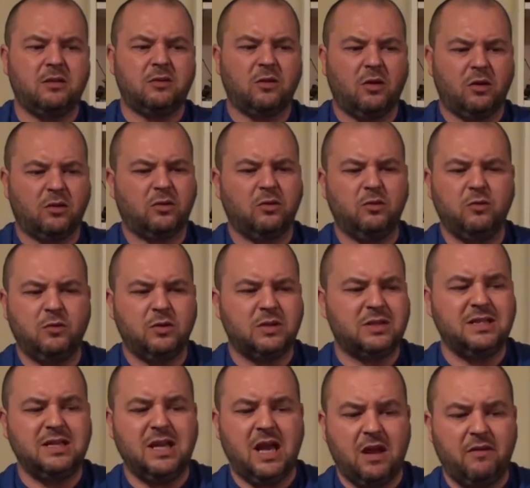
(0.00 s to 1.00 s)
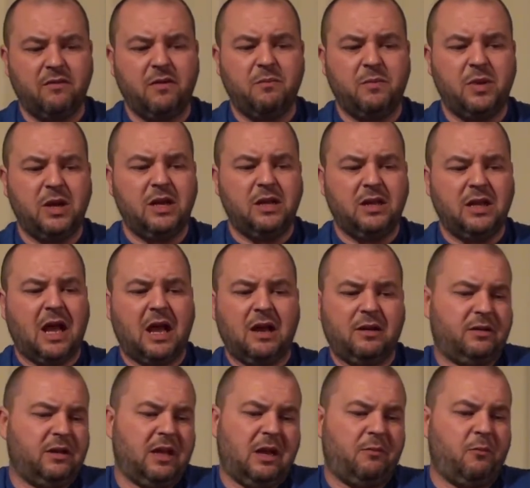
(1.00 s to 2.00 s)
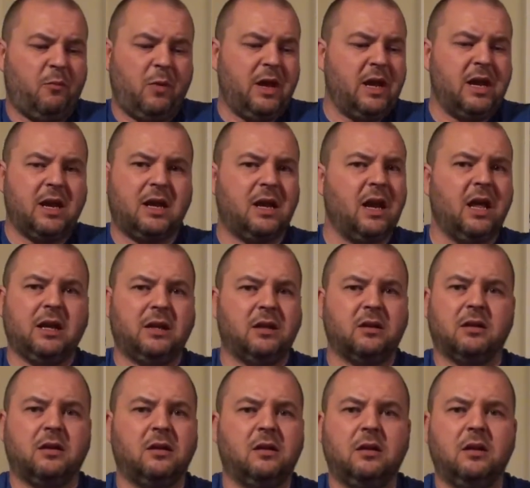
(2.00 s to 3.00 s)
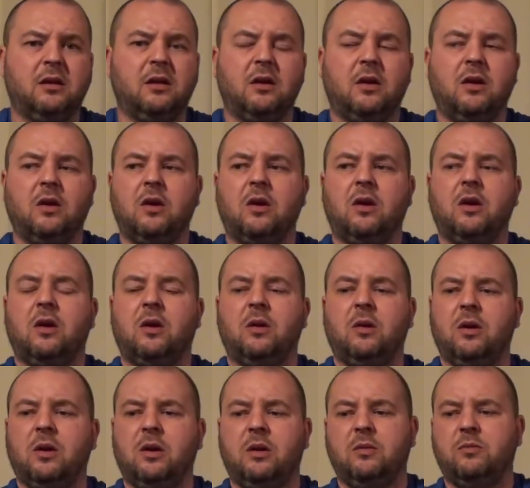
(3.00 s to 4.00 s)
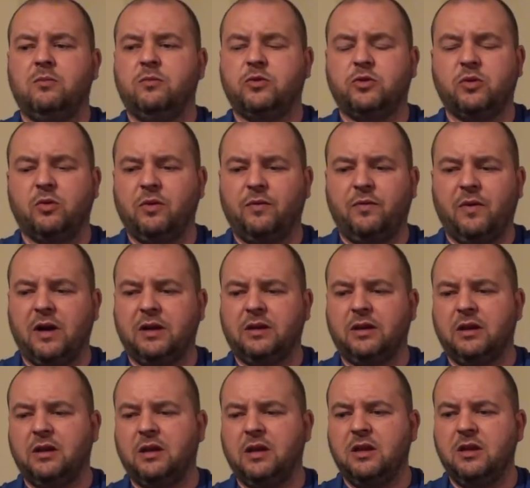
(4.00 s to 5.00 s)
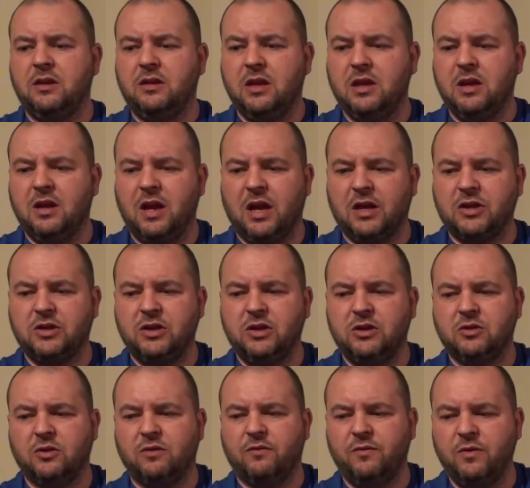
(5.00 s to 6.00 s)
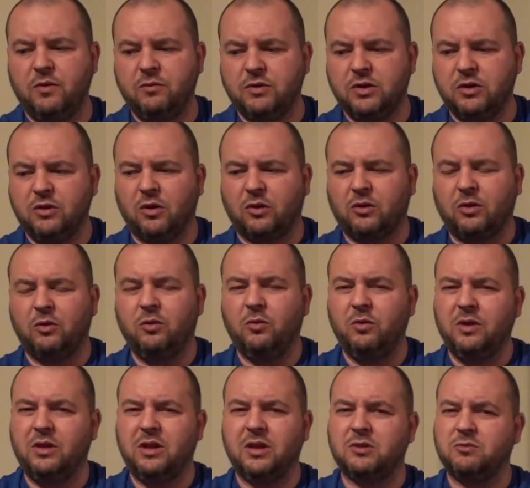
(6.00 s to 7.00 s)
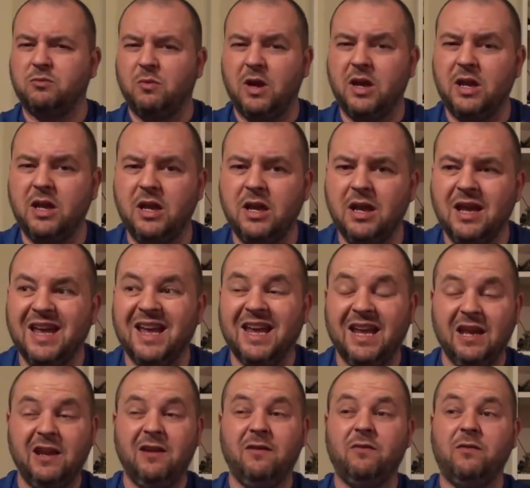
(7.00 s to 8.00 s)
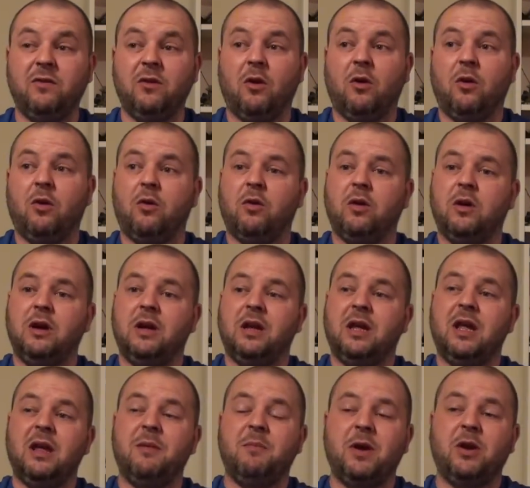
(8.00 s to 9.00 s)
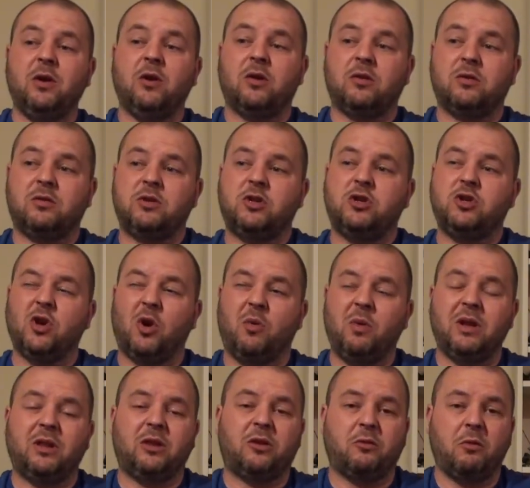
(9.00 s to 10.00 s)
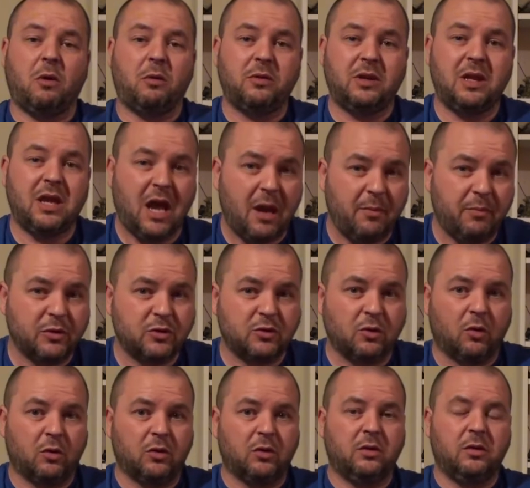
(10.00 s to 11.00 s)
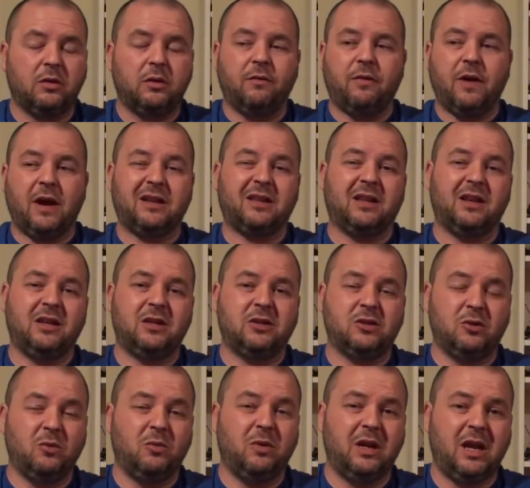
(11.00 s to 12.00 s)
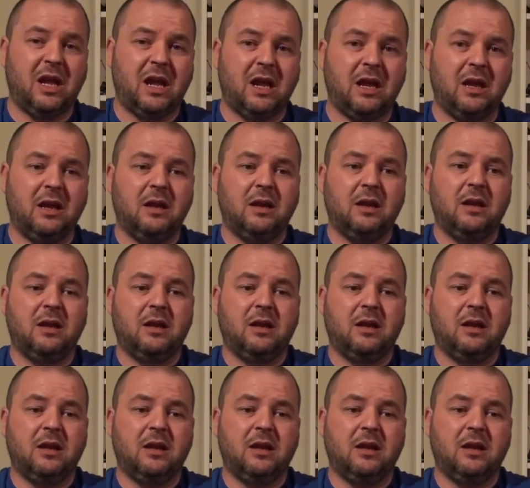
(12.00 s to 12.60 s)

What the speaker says: Doctor Who has never been that way inclined. So the fact that they're actually sort of using Doctor Who in this way, even though it might not show it throughout the episode, the fact that it's doing it,